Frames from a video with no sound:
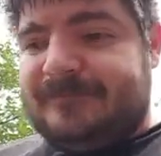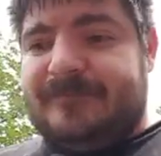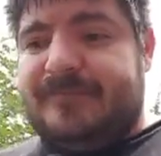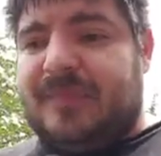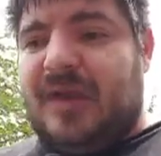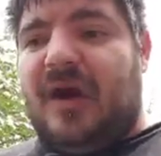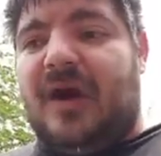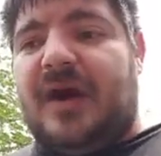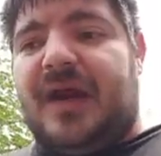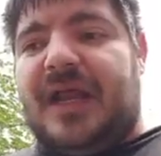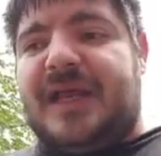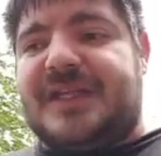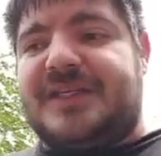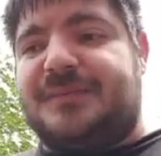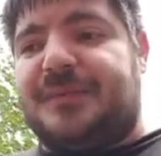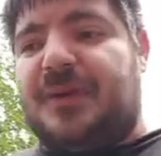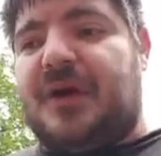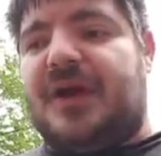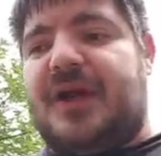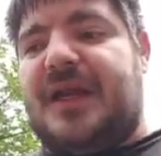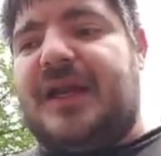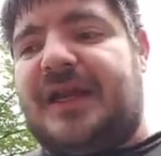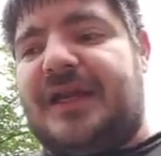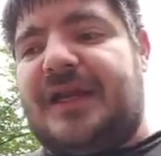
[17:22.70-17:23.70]
they're an
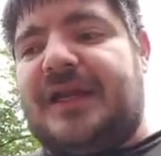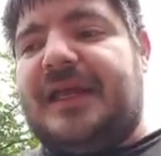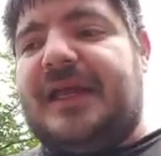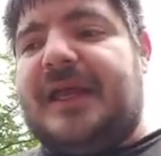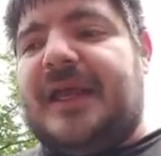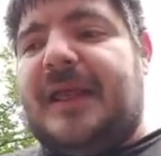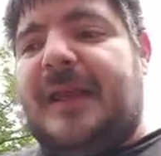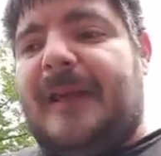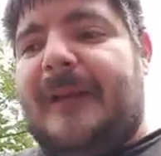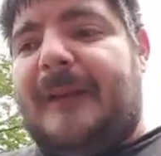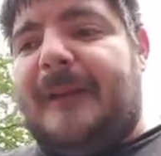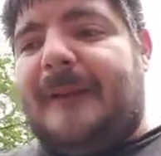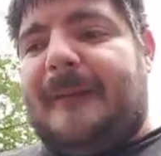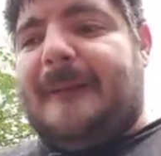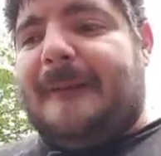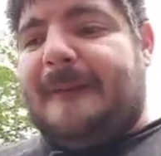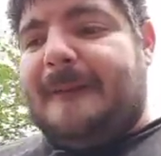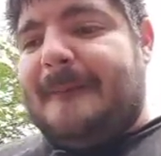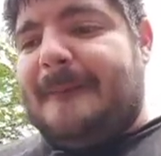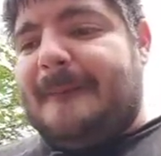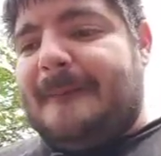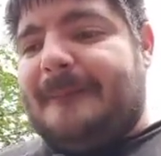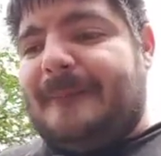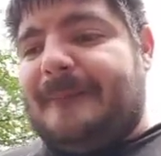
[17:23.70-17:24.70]
expert in it.
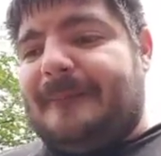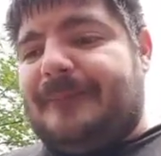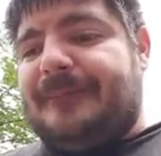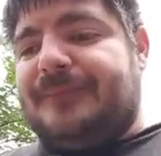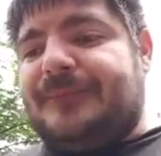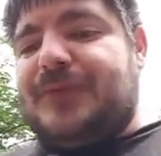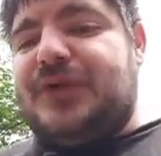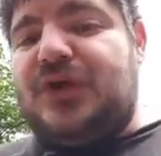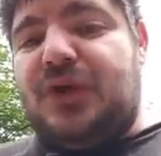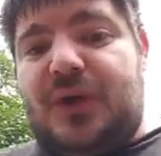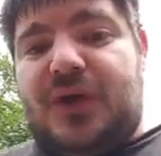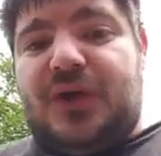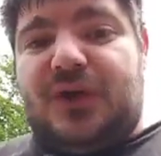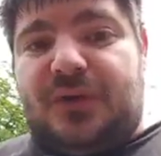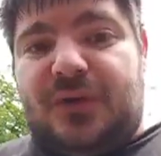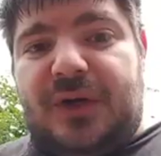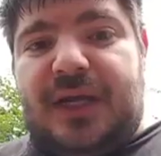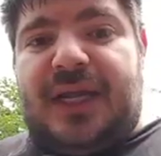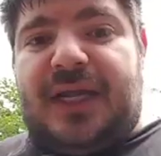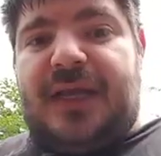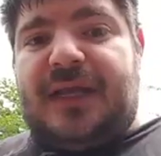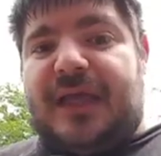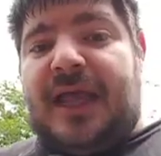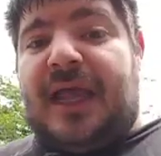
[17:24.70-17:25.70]
To a
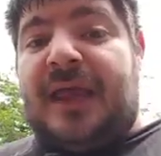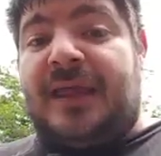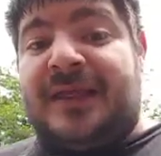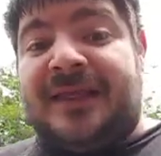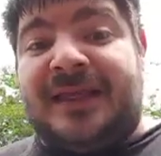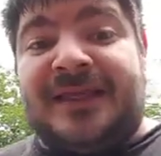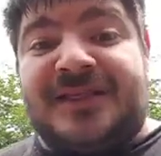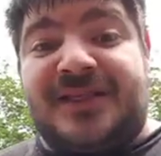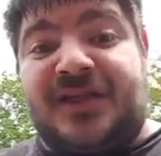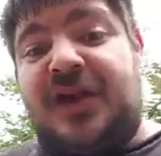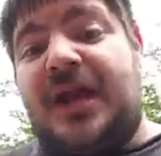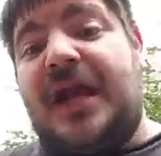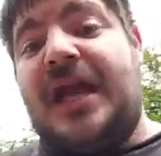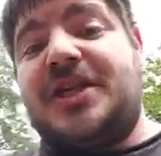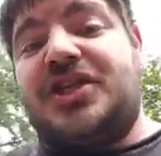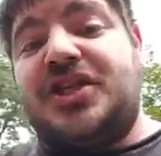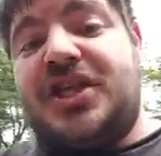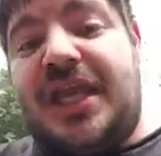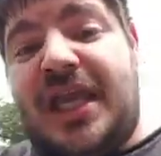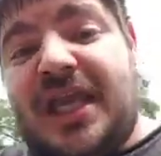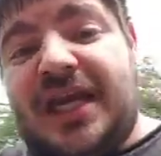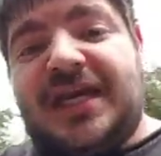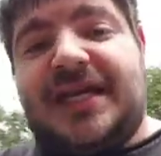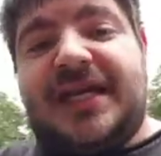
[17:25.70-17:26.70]
degree. At least they're
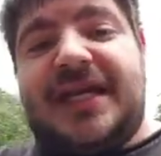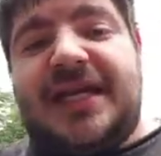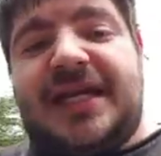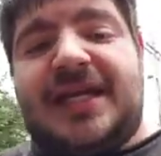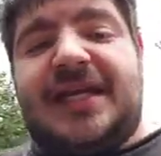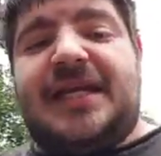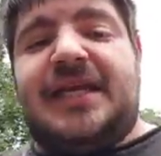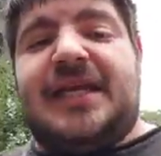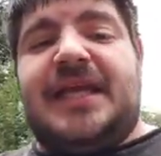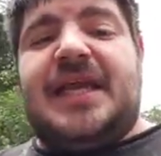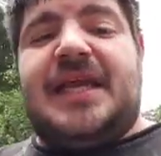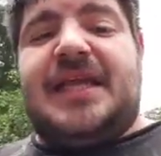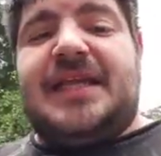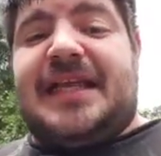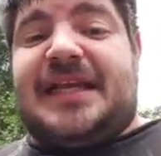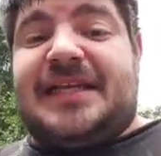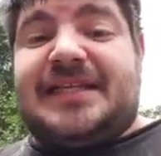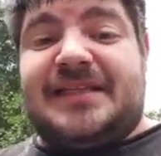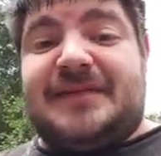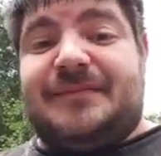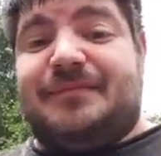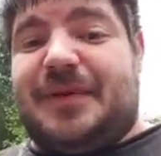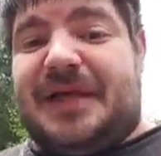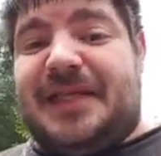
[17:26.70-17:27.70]
educated in it.
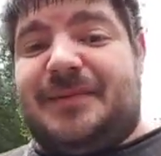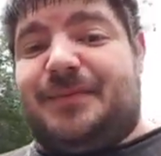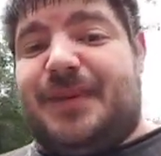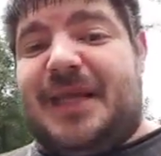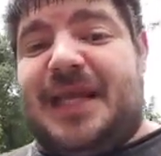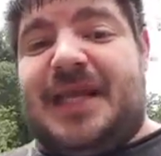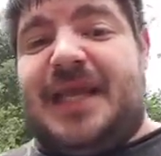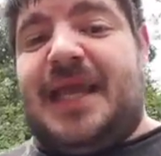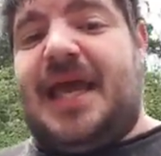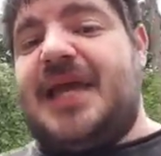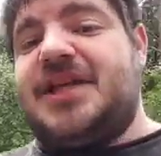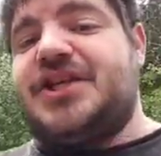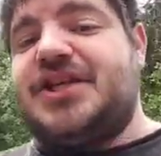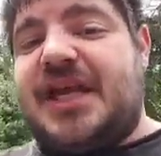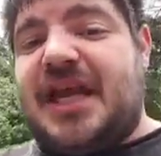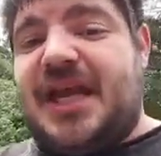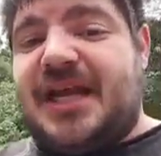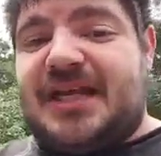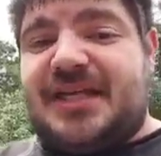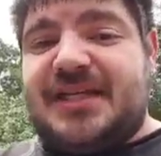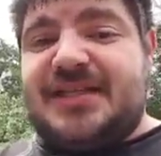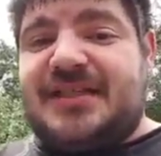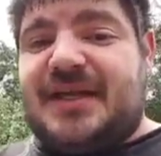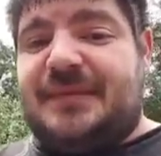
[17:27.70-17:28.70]
But being
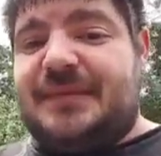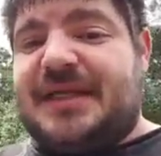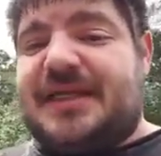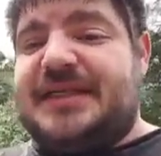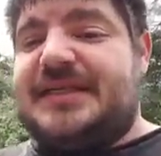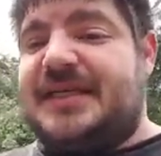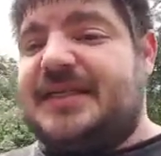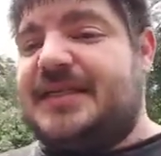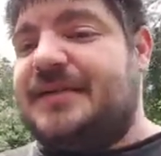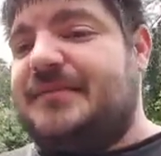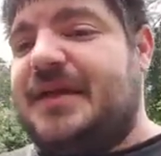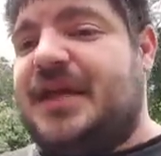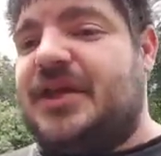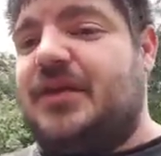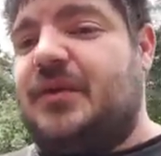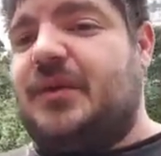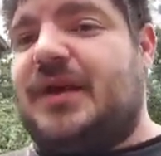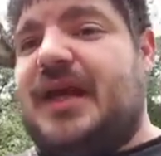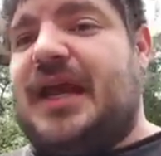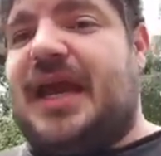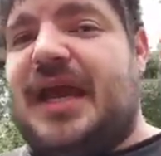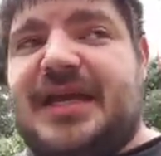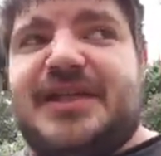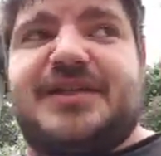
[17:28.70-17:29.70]
educated in something doesn't make you
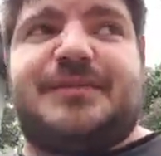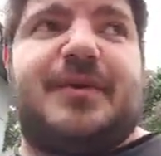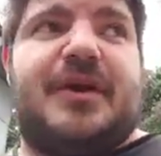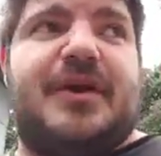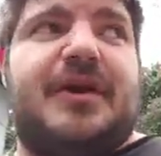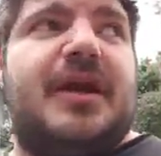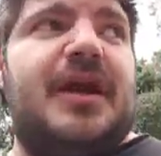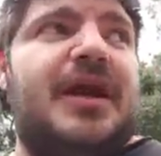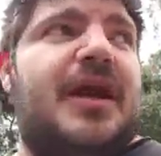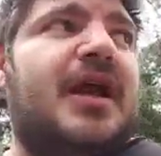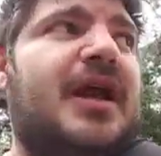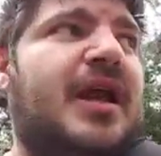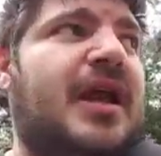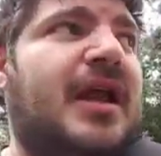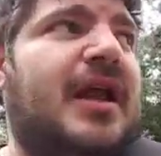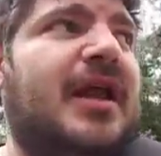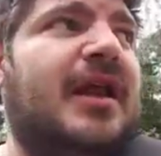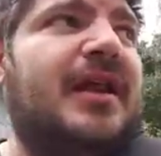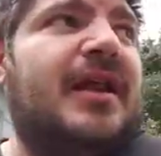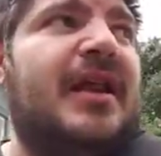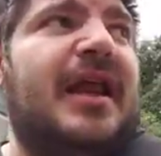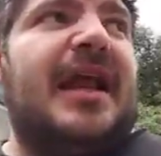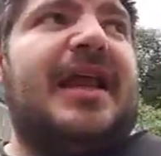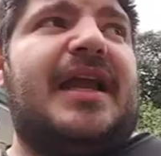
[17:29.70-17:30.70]
an expert.
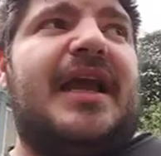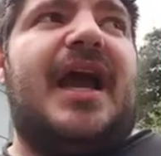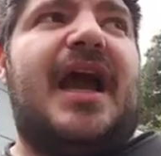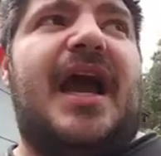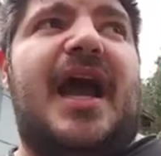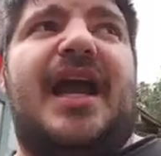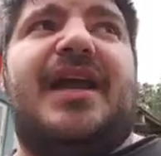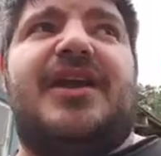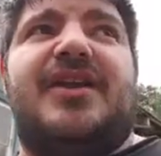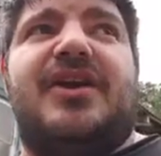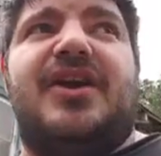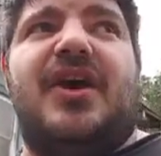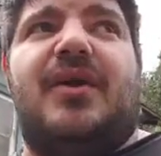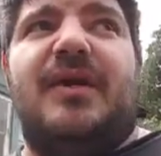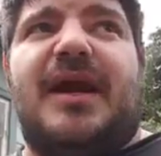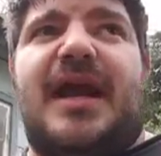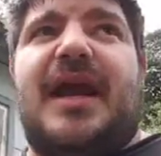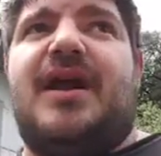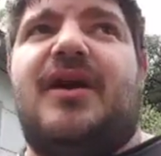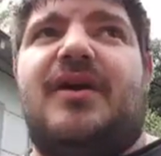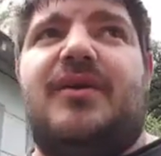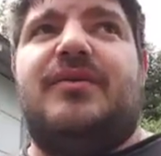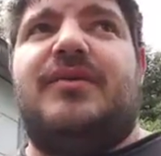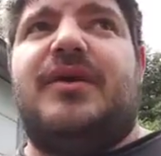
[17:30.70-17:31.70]
Like, I could go
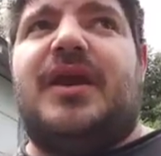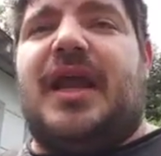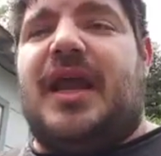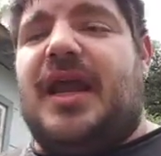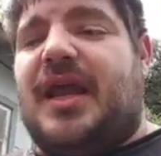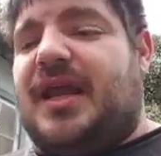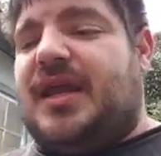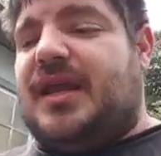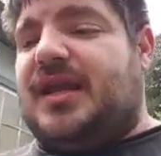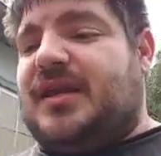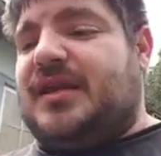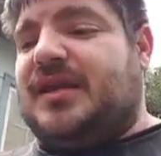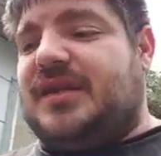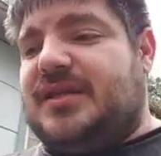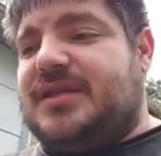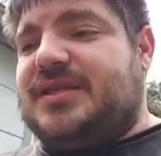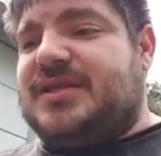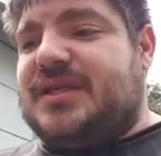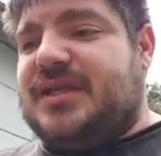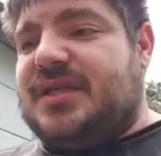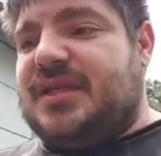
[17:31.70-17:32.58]
down and,